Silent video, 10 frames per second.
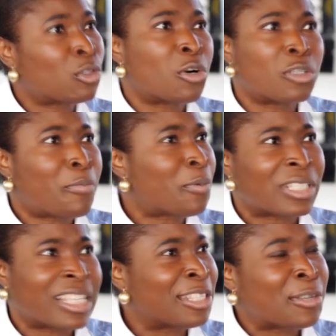Toronto
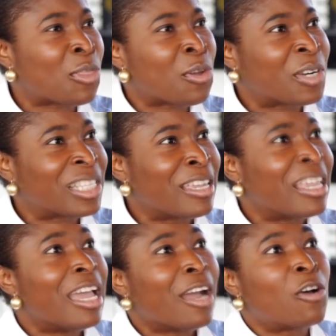Portland Authority
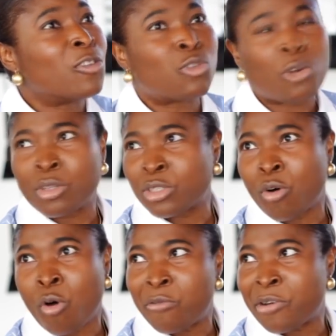controls
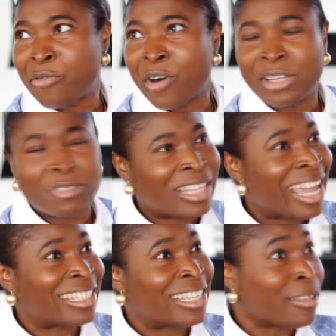over 400
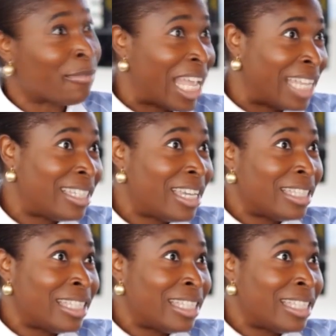hectares of land